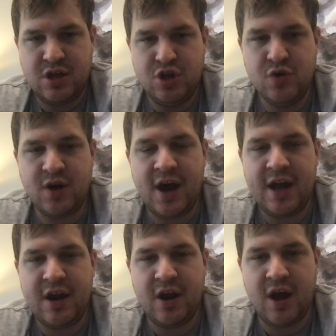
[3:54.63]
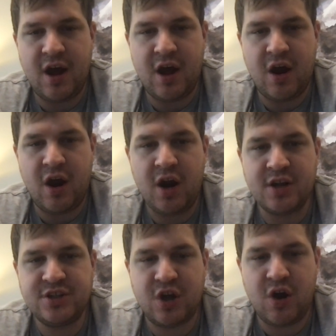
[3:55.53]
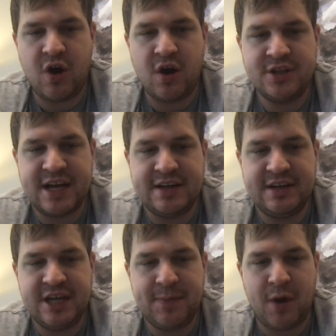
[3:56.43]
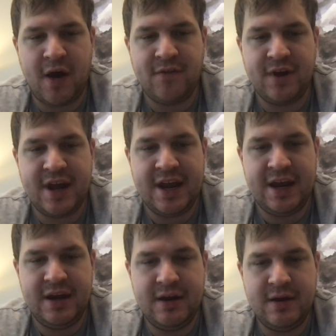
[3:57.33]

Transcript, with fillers: UConn and Arkansas are set to tip off at 8.